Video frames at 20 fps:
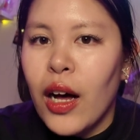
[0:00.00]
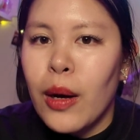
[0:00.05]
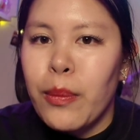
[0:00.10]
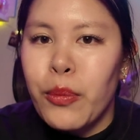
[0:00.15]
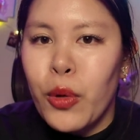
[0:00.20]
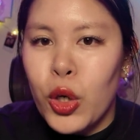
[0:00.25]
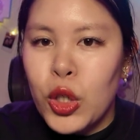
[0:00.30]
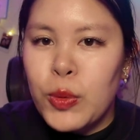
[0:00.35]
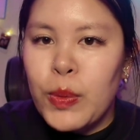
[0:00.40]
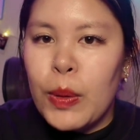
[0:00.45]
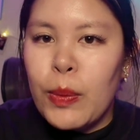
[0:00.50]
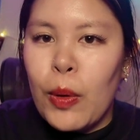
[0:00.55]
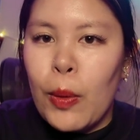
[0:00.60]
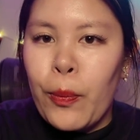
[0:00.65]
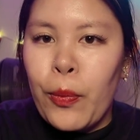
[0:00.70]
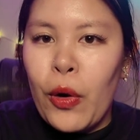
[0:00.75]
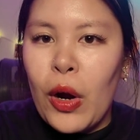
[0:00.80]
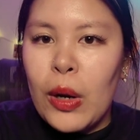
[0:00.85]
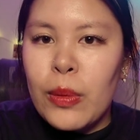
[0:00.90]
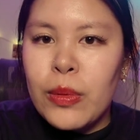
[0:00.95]
Most people
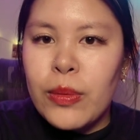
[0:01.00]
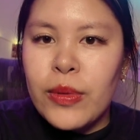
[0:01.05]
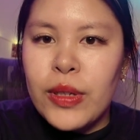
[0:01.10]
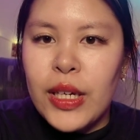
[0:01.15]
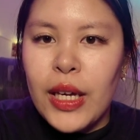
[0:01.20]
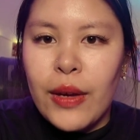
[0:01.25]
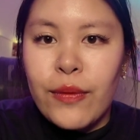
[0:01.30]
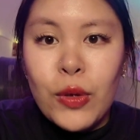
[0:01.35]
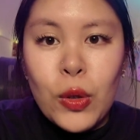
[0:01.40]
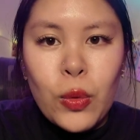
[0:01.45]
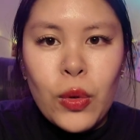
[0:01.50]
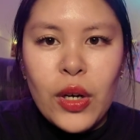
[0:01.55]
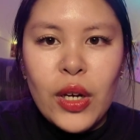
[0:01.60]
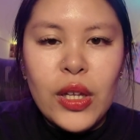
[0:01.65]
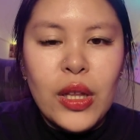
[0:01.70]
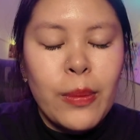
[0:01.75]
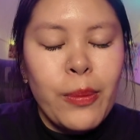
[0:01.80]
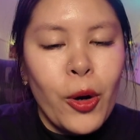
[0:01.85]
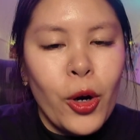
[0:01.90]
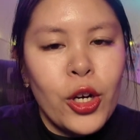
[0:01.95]
probably, if you were
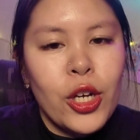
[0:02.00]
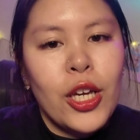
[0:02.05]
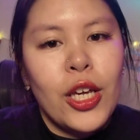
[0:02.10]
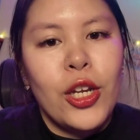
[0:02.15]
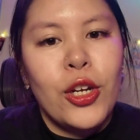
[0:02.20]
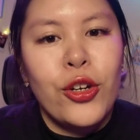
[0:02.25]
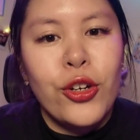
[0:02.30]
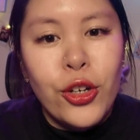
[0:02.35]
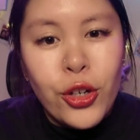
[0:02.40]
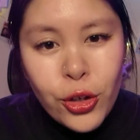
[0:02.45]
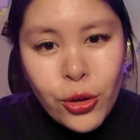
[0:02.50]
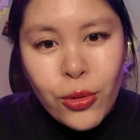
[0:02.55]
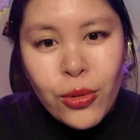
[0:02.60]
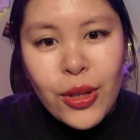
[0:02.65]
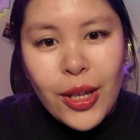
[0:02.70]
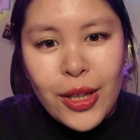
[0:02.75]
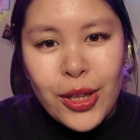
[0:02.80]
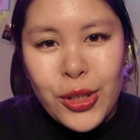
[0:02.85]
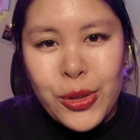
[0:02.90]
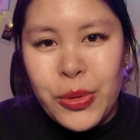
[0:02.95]
in the market, knew
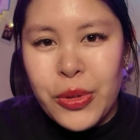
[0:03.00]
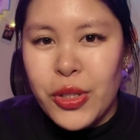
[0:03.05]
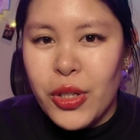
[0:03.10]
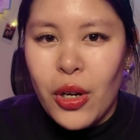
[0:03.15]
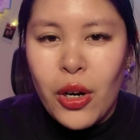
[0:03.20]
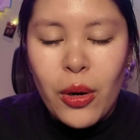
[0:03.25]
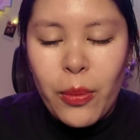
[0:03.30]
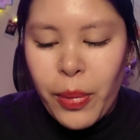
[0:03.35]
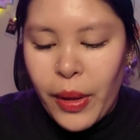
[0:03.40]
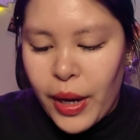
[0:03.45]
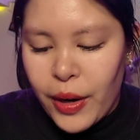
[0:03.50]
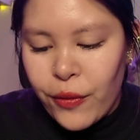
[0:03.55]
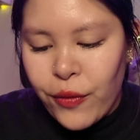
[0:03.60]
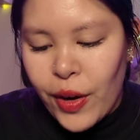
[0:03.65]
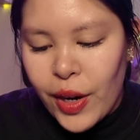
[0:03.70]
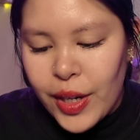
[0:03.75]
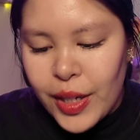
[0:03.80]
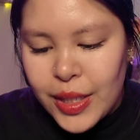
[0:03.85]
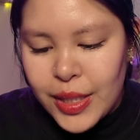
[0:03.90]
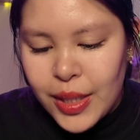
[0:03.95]
that this was on a Black
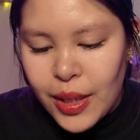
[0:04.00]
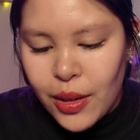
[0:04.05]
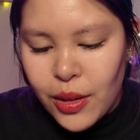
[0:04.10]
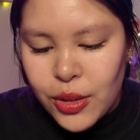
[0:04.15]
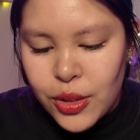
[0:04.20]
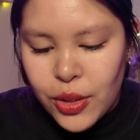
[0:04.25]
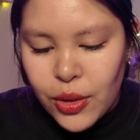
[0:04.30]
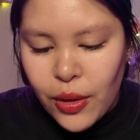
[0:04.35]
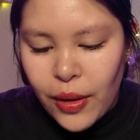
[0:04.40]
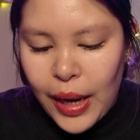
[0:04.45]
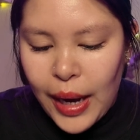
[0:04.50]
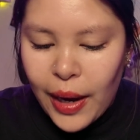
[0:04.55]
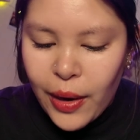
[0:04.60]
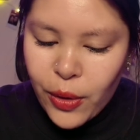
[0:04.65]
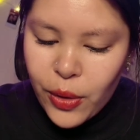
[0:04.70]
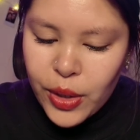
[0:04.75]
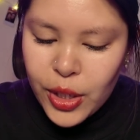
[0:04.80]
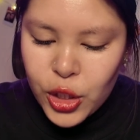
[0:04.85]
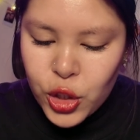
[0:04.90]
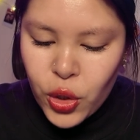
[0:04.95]
Friday sale, so I
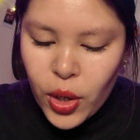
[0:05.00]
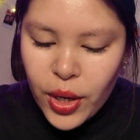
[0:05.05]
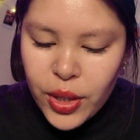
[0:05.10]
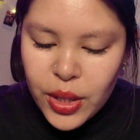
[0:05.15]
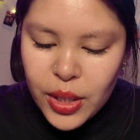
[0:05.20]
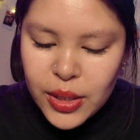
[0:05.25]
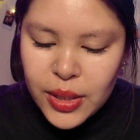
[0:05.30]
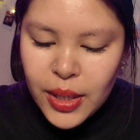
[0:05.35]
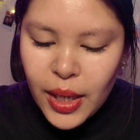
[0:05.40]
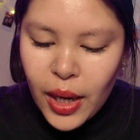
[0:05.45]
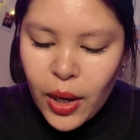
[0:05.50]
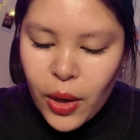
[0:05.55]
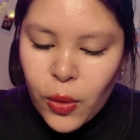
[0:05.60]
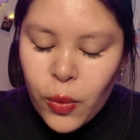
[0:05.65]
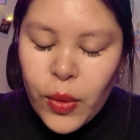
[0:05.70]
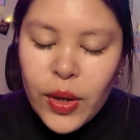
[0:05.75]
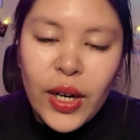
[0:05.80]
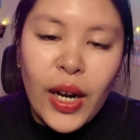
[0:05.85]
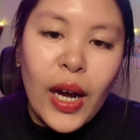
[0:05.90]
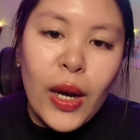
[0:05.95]
already tried this out
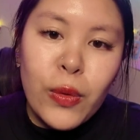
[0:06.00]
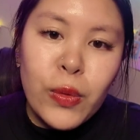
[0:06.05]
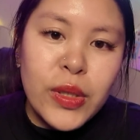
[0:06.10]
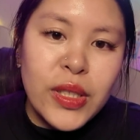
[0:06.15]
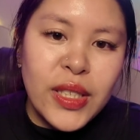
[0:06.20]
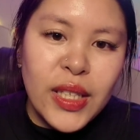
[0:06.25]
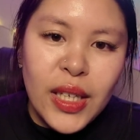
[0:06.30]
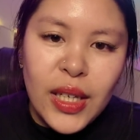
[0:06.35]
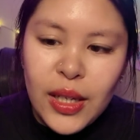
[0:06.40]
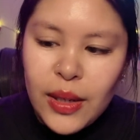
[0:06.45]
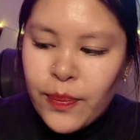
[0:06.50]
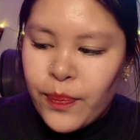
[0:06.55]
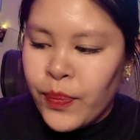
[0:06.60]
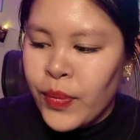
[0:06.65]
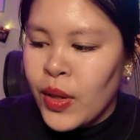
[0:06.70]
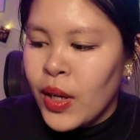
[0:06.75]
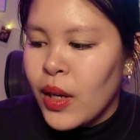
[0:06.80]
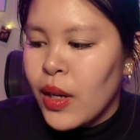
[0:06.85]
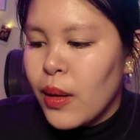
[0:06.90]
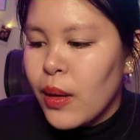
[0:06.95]
when I was in
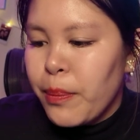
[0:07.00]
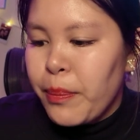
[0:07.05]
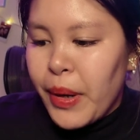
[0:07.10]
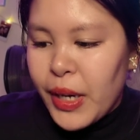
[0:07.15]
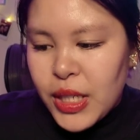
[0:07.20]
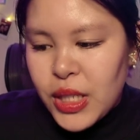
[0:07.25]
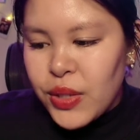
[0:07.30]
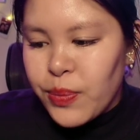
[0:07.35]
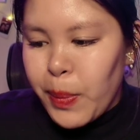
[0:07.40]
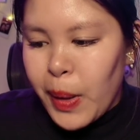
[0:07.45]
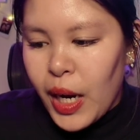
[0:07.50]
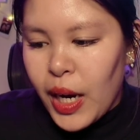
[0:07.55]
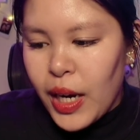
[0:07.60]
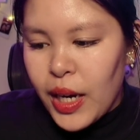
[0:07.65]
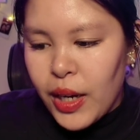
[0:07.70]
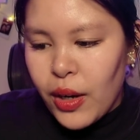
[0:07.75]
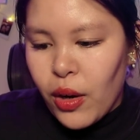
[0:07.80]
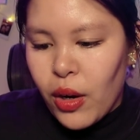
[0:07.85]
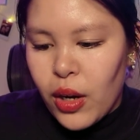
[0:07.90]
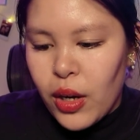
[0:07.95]
Best
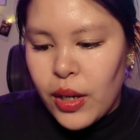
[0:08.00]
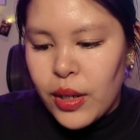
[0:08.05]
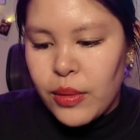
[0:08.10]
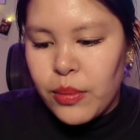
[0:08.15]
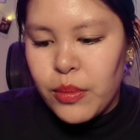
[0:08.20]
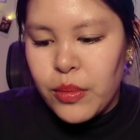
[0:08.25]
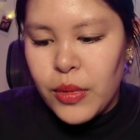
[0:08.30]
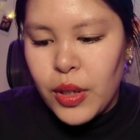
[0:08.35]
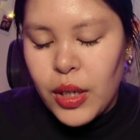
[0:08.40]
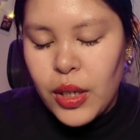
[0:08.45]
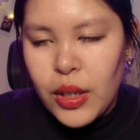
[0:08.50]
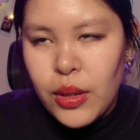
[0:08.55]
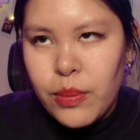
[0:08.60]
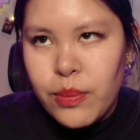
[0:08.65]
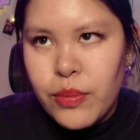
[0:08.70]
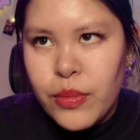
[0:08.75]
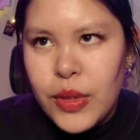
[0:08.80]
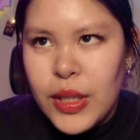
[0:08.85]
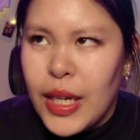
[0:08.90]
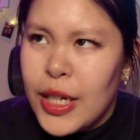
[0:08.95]
Buy on,
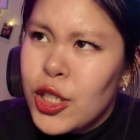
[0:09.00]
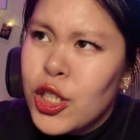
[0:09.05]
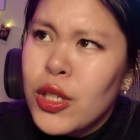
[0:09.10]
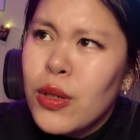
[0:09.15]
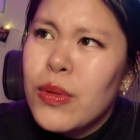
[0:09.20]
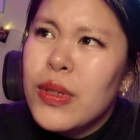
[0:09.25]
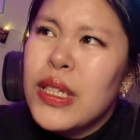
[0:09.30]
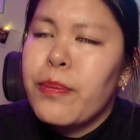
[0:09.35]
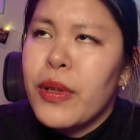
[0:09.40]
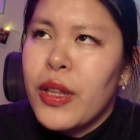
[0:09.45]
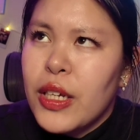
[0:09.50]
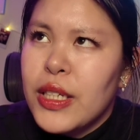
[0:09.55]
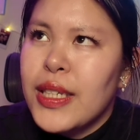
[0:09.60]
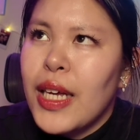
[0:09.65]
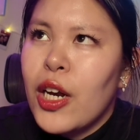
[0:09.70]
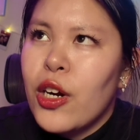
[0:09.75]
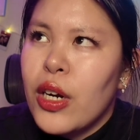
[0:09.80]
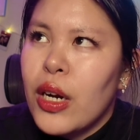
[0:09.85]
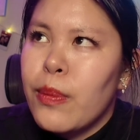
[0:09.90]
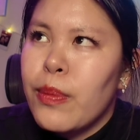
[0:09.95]
actually it was the
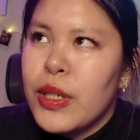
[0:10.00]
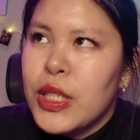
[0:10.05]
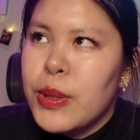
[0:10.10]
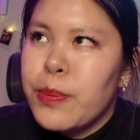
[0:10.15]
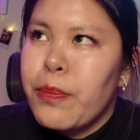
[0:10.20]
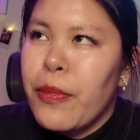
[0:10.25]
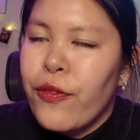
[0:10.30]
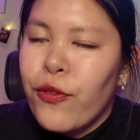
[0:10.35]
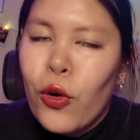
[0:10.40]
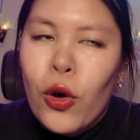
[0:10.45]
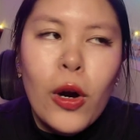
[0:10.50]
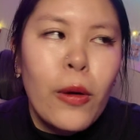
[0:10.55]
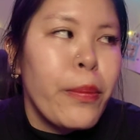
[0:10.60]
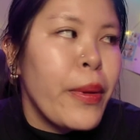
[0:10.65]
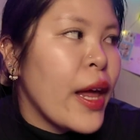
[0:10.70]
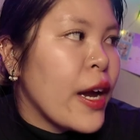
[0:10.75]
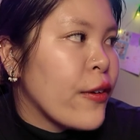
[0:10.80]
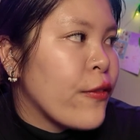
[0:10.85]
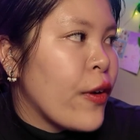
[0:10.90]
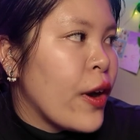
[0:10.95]
Saturday before
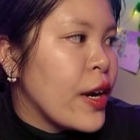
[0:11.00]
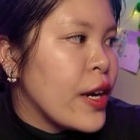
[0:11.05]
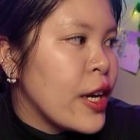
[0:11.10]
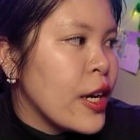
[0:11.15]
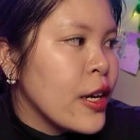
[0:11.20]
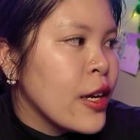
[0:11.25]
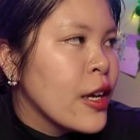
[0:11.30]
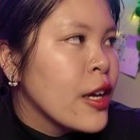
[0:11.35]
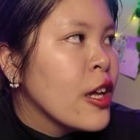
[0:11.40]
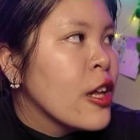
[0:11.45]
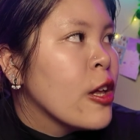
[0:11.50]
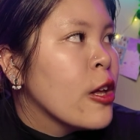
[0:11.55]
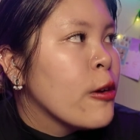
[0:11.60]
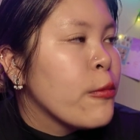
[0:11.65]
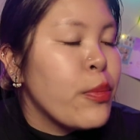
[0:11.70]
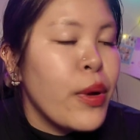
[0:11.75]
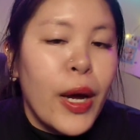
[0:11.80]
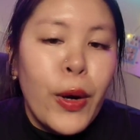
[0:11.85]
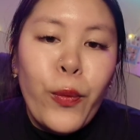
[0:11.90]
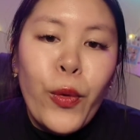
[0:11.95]
Black Friday,
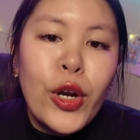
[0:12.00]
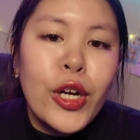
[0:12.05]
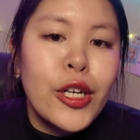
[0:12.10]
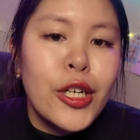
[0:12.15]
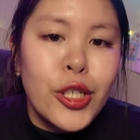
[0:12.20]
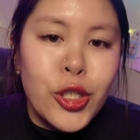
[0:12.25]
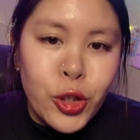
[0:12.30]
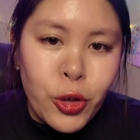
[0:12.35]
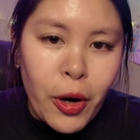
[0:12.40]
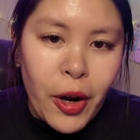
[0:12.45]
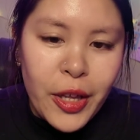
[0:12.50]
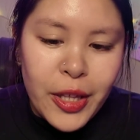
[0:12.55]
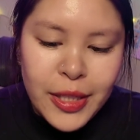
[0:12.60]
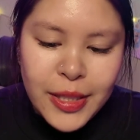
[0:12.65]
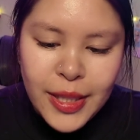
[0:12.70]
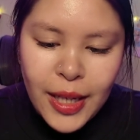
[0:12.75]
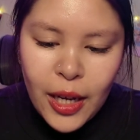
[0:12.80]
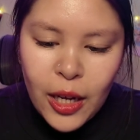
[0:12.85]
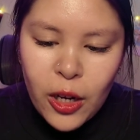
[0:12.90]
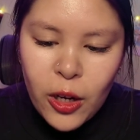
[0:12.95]
but I wanted to try
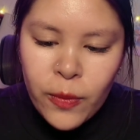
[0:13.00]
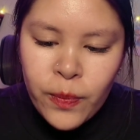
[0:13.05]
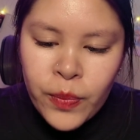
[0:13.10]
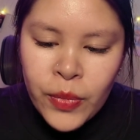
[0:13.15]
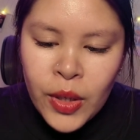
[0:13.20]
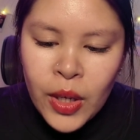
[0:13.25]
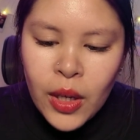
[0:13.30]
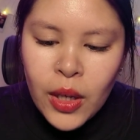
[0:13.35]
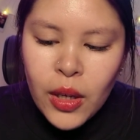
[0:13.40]
this out.